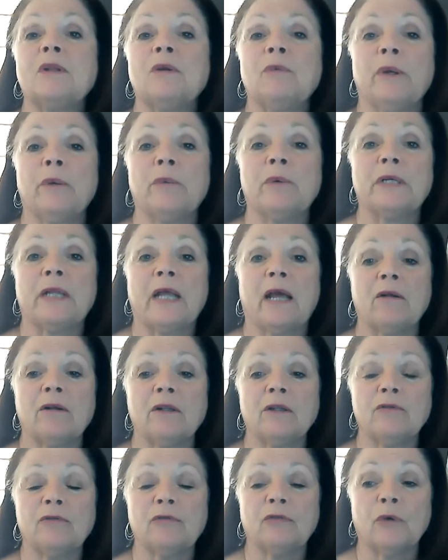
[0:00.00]
We were down
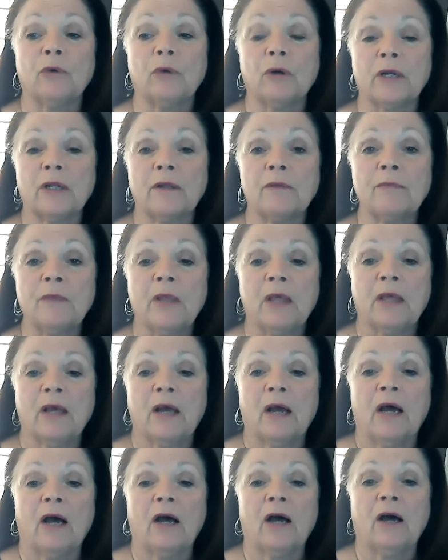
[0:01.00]
in Florida
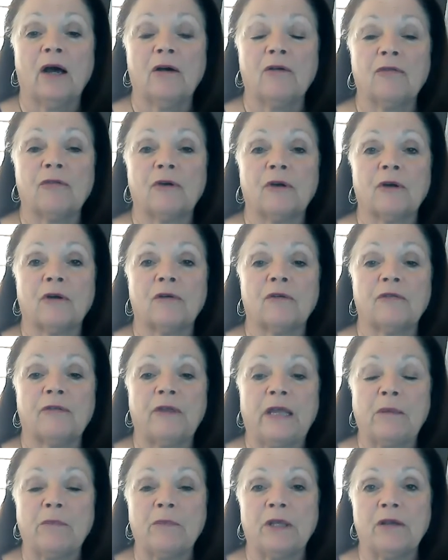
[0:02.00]
for a
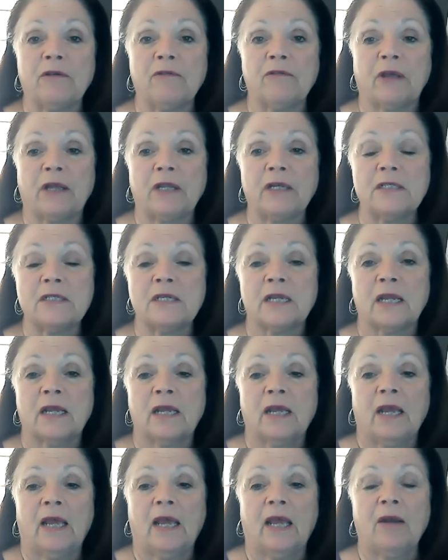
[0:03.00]
family event,
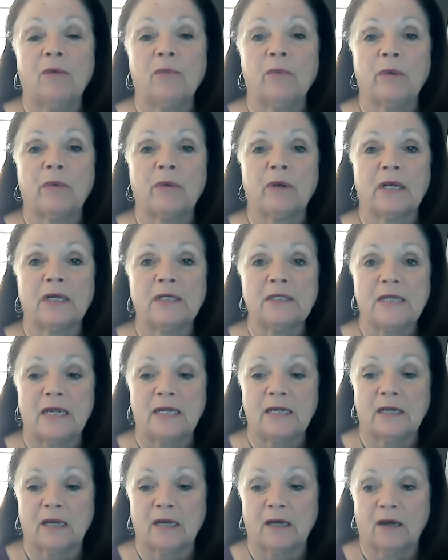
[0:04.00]
and we were going to
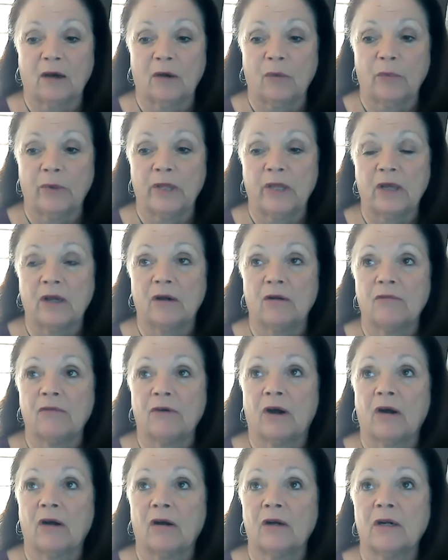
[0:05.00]
take a week of
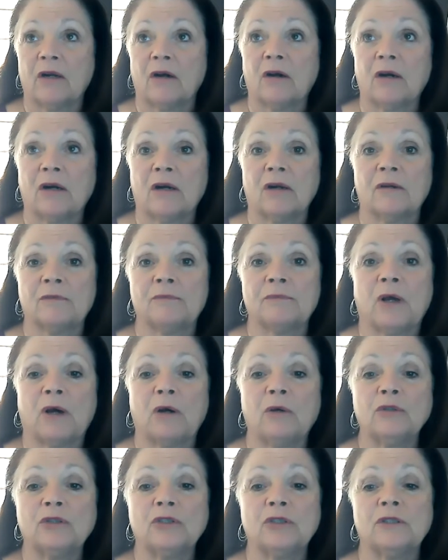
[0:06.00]
R&R,
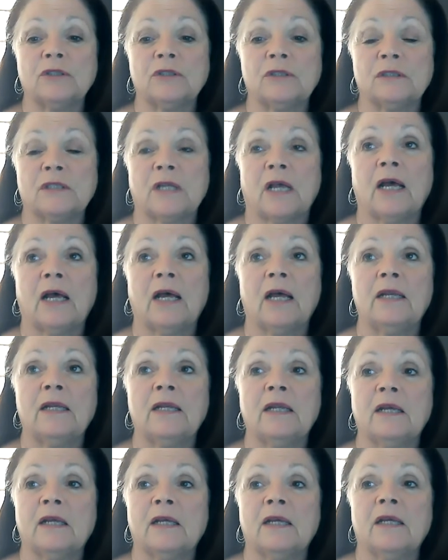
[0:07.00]

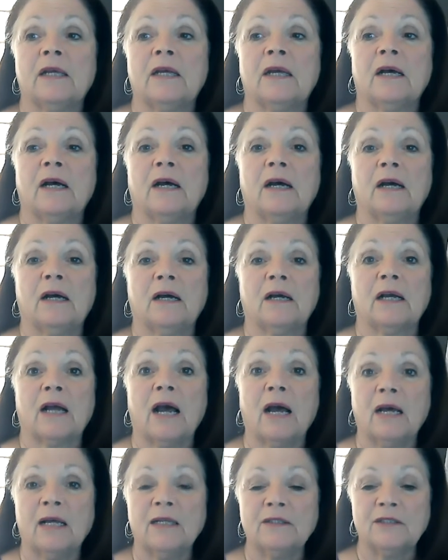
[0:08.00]
oceanside
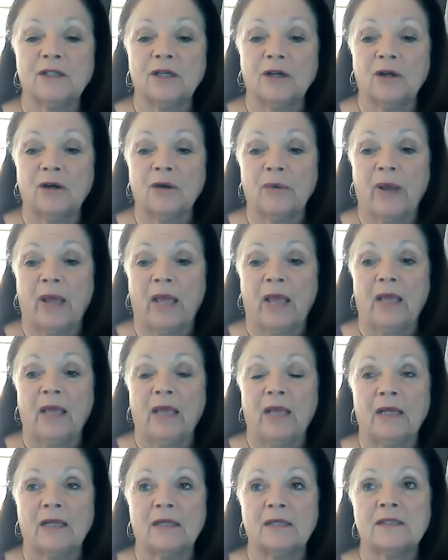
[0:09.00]
condo,
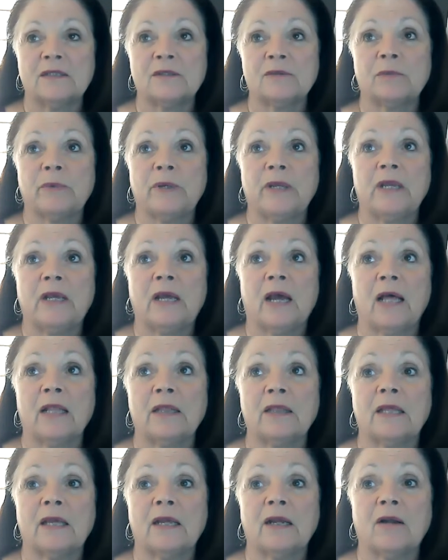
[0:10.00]
and we
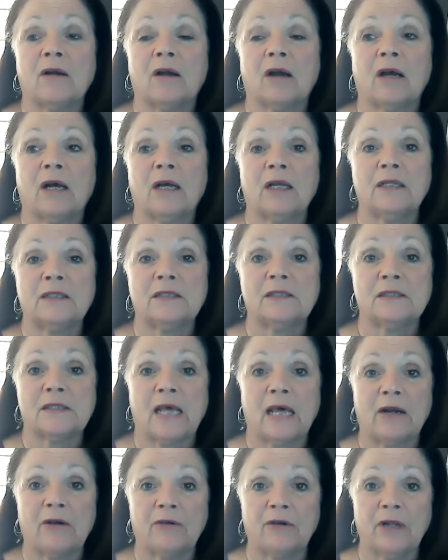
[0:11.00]
got there on
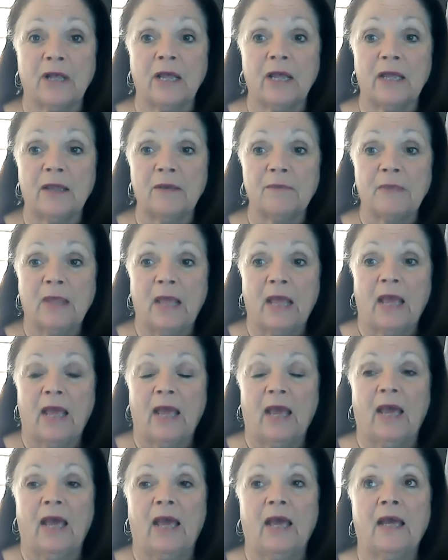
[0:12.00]
Saturday,
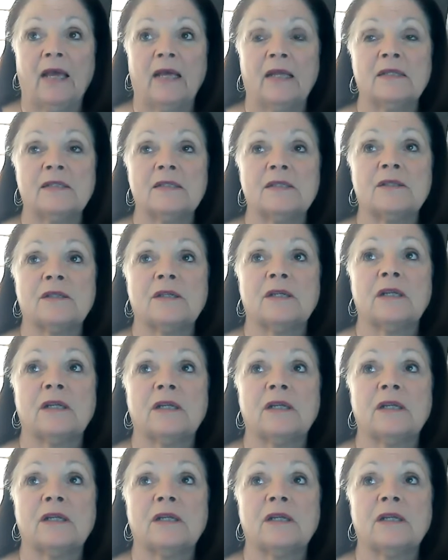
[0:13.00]
and